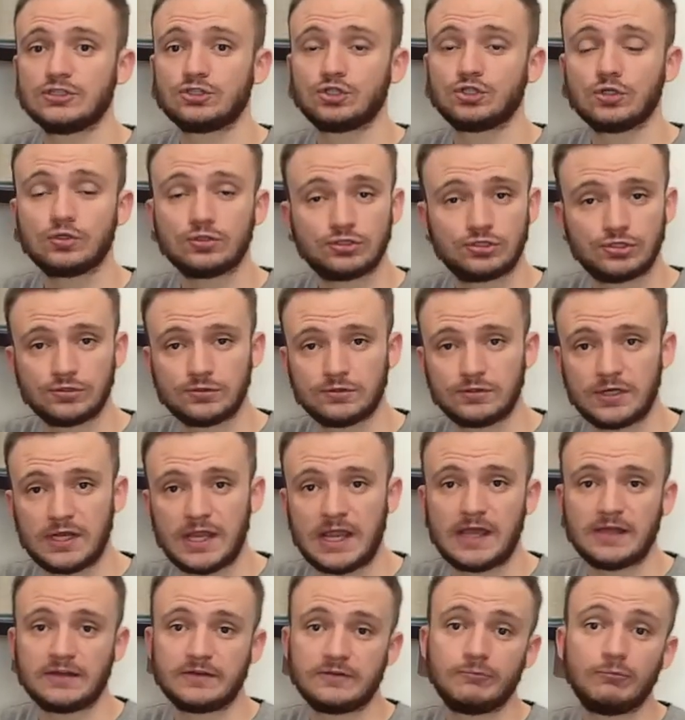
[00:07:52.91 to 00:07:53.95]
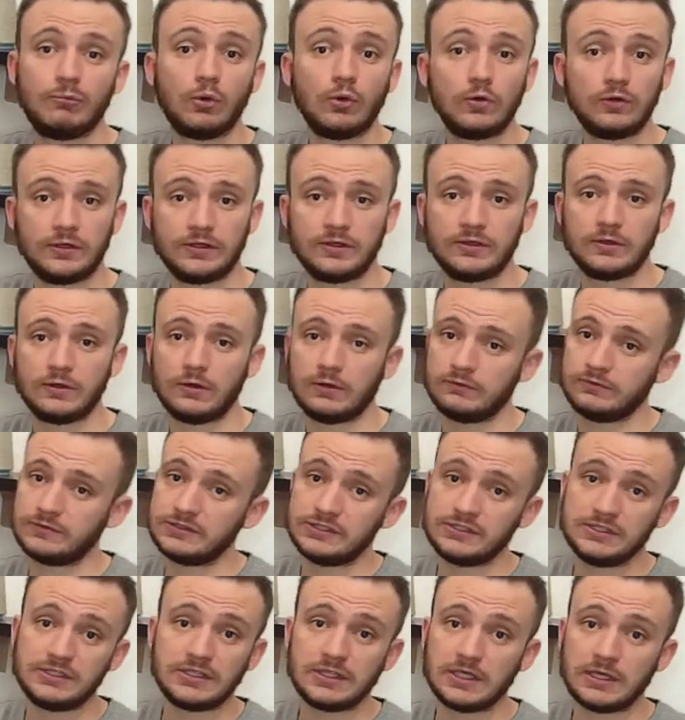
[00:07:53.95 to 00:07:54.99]
torture and boiling of
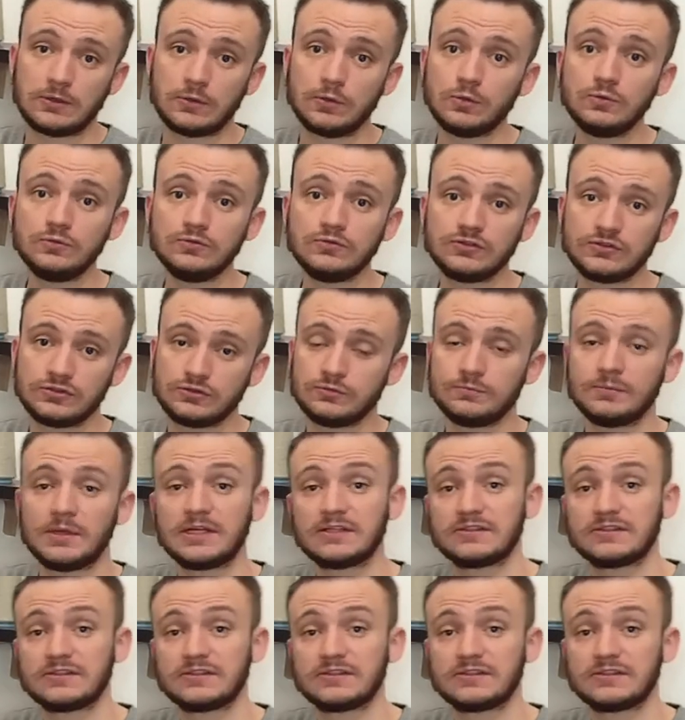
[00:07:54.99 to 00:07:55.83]
the cocoons to make